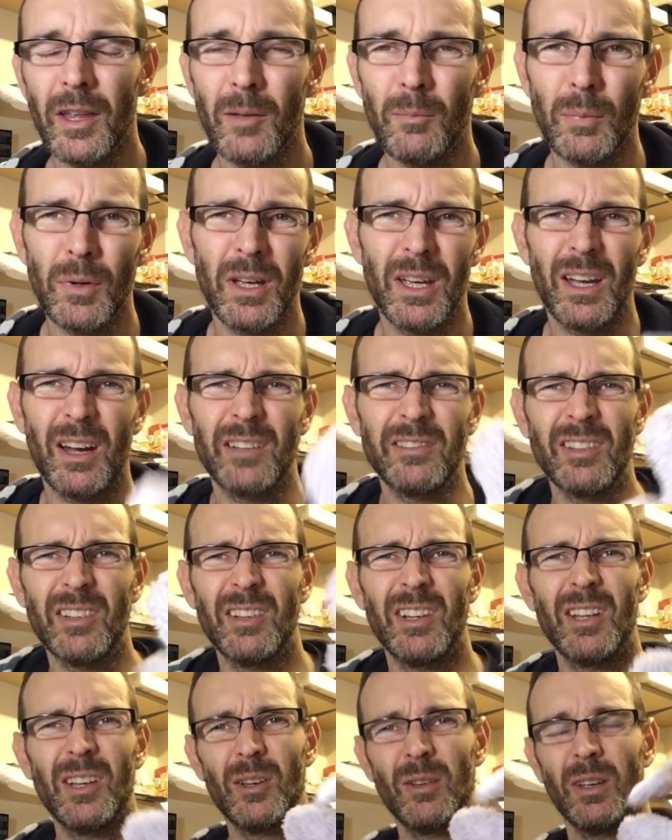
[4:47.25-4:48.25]
it, but I
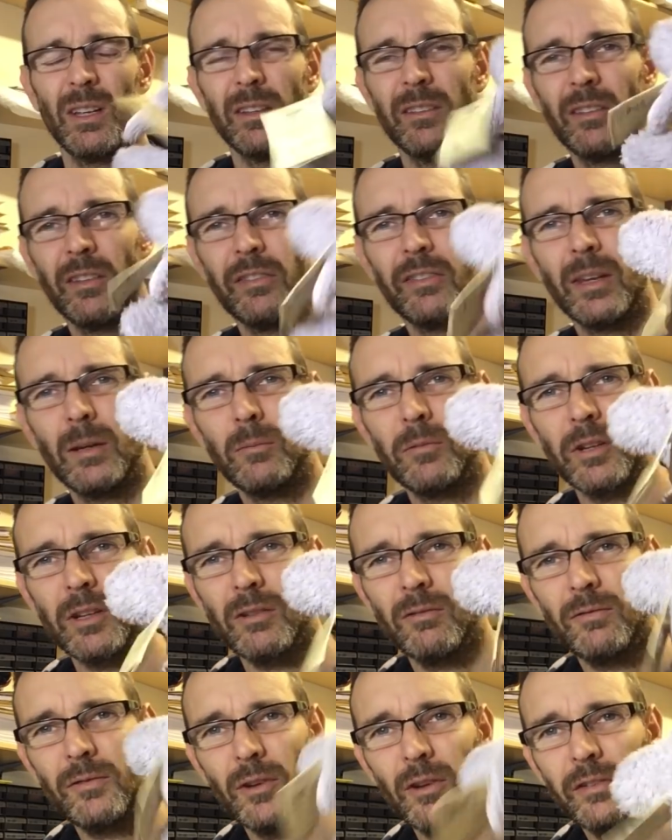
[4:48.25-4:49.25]
don't know, it just seemed to
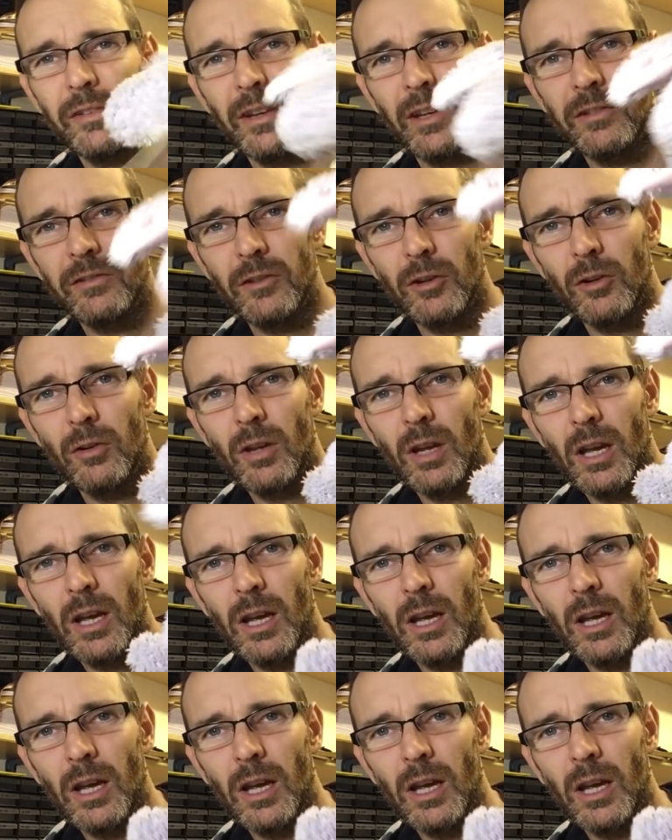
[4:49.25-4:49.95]
confuse the issue.